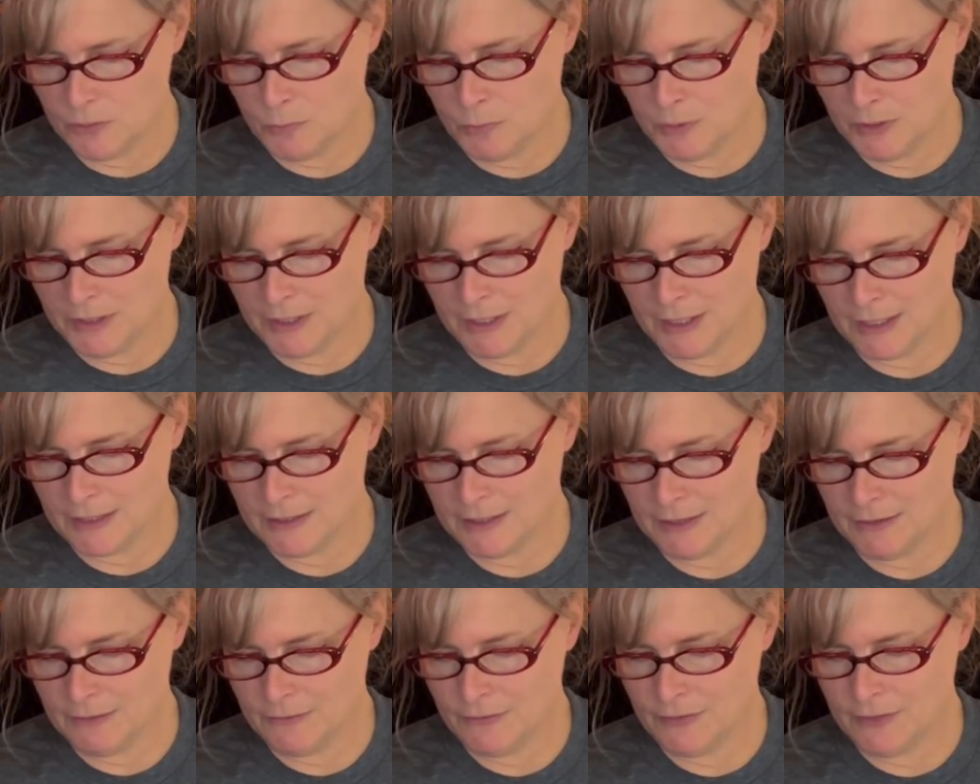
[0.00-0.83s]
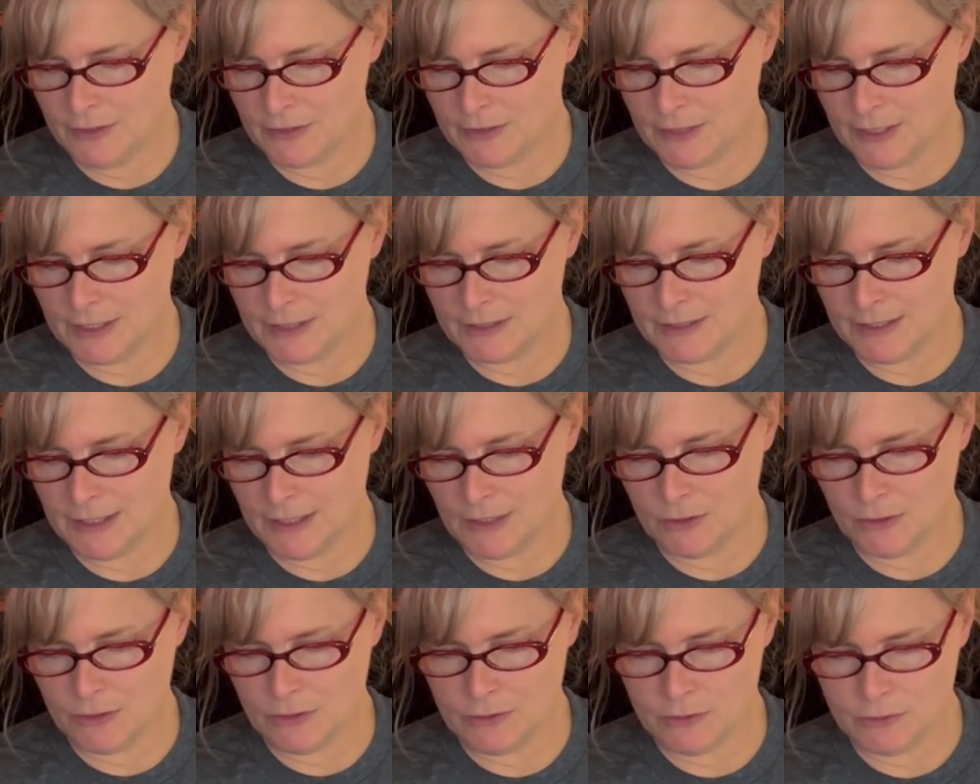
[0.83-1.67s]
one that I said feels like Santa
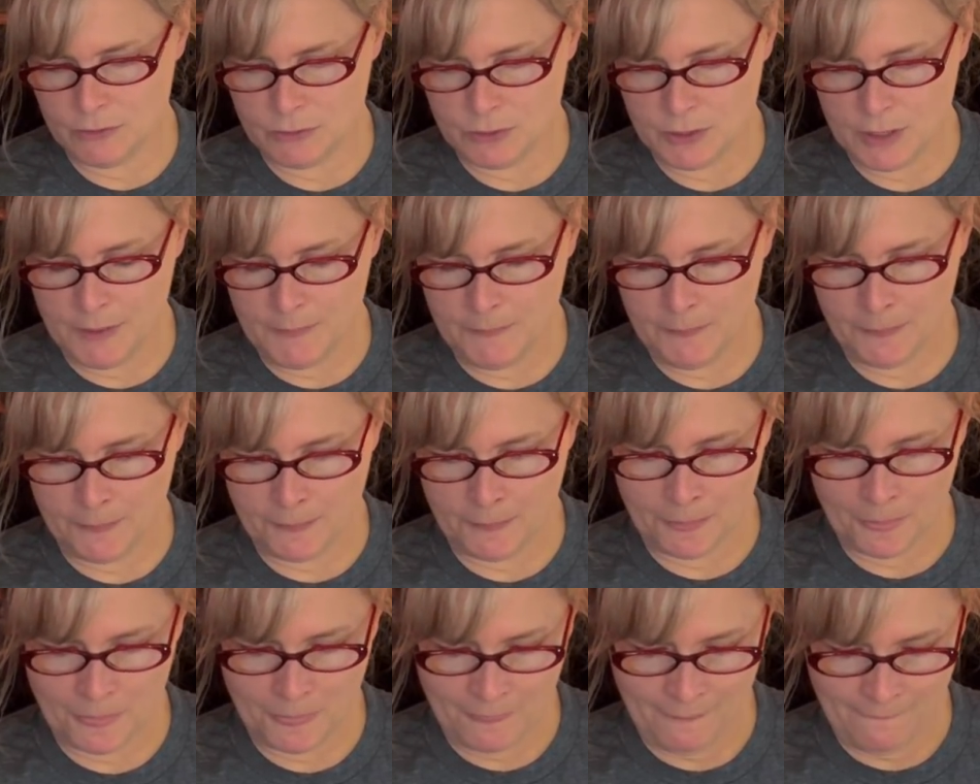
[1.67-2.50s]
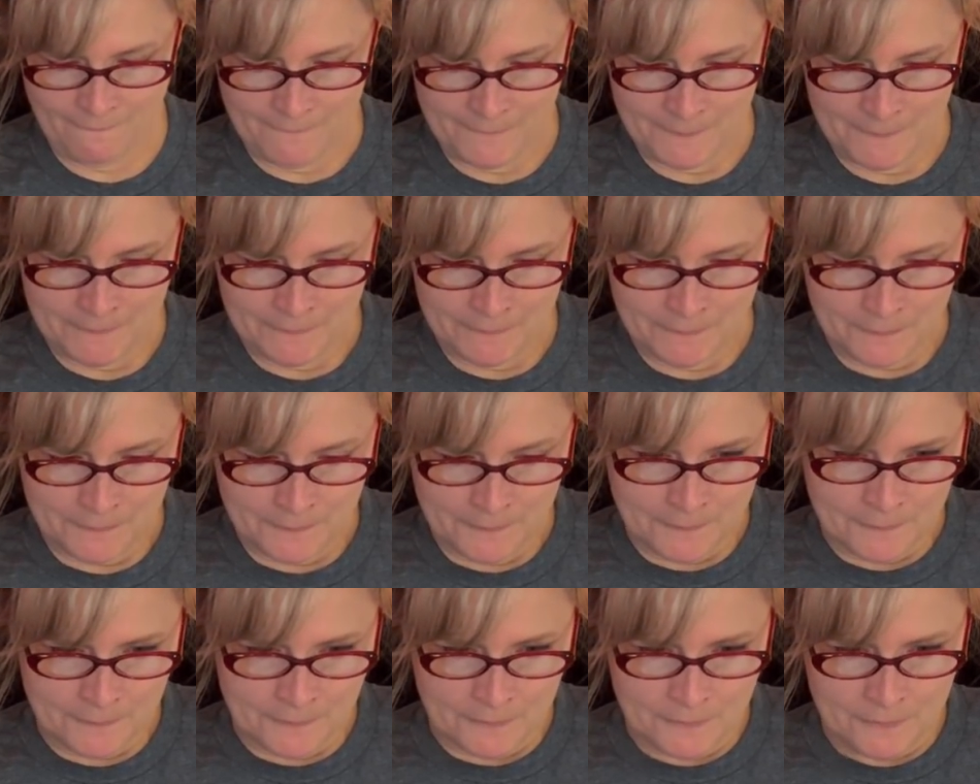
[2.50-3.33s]
Claus on top. Yeah.
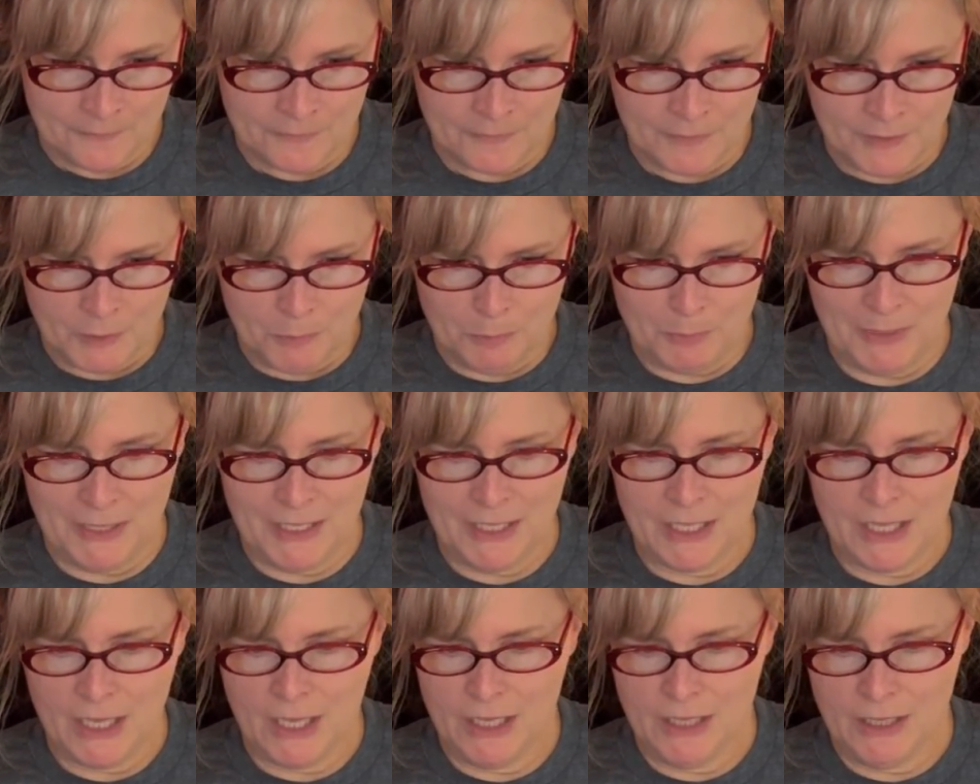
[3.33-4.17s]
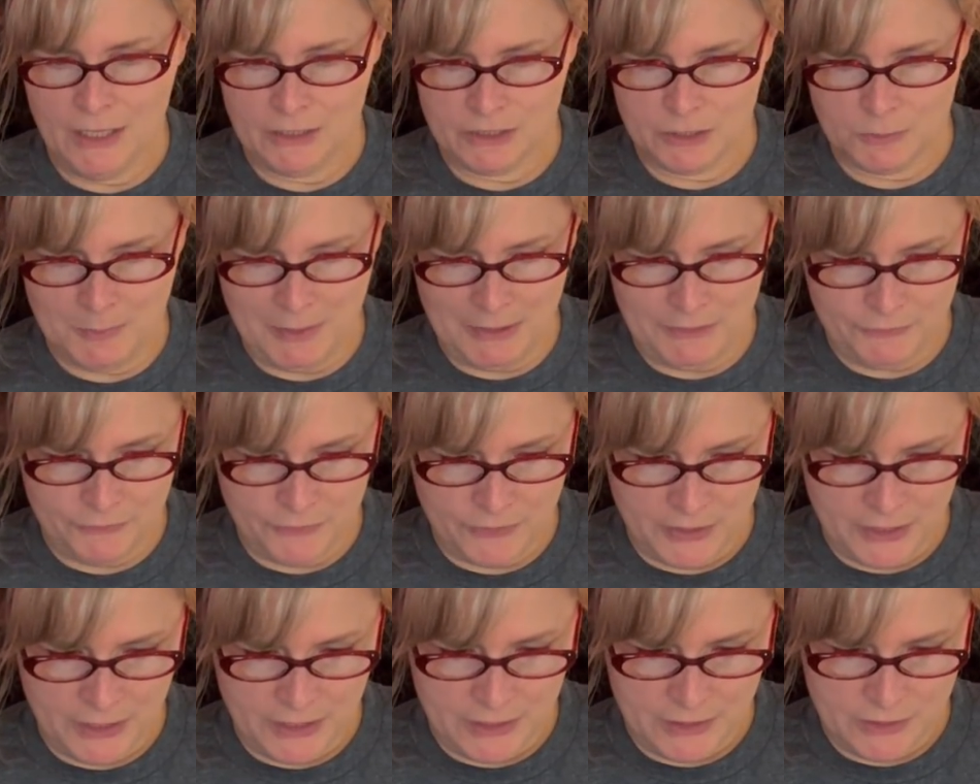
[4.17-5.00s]
Big hugs, my
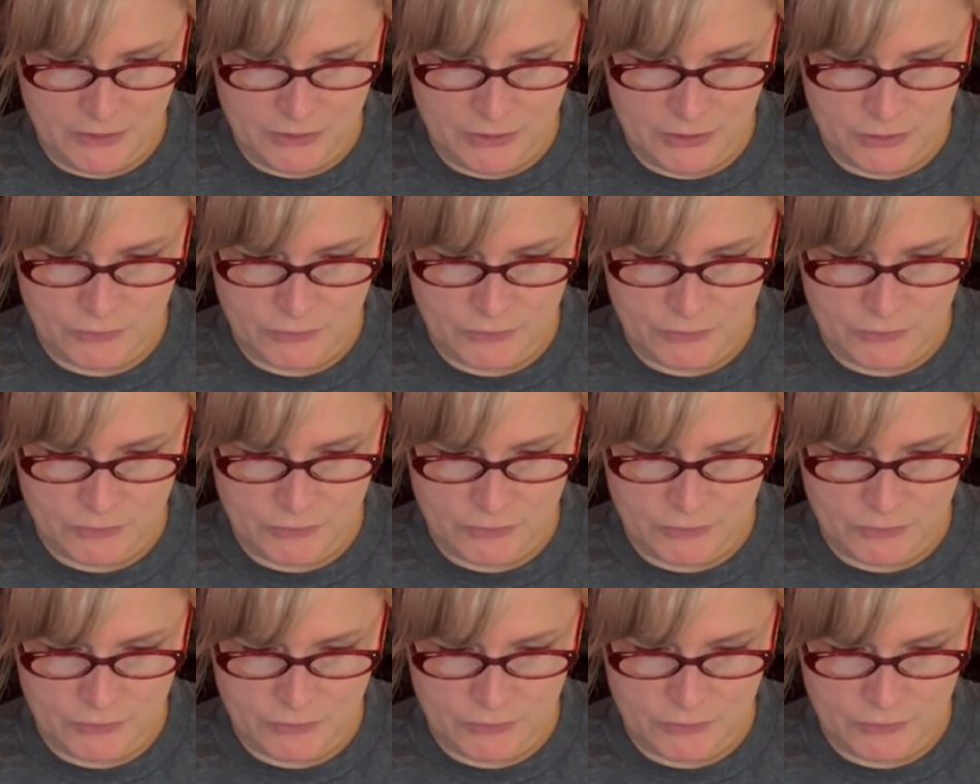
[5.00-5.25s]
friends,